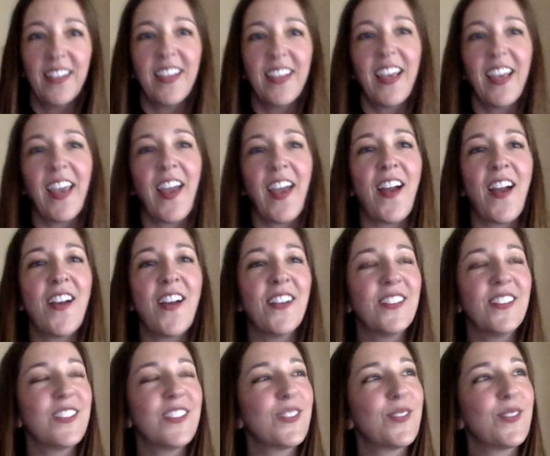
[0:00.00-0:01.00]

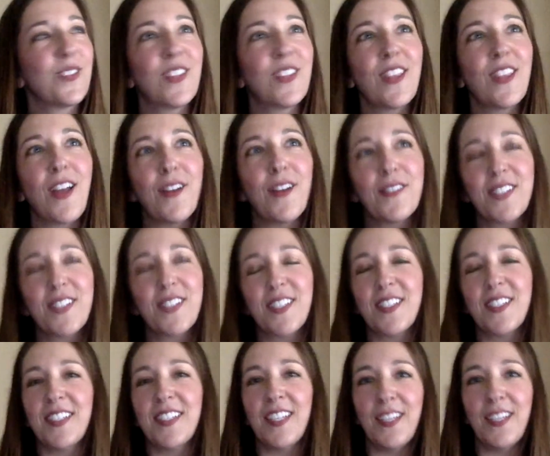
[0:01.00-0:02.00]
and would love to
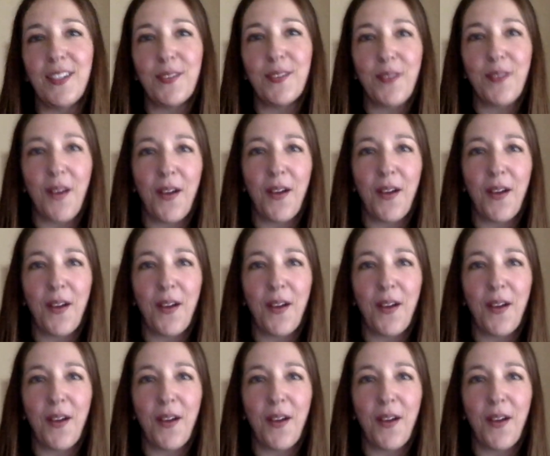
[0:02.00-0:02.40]
see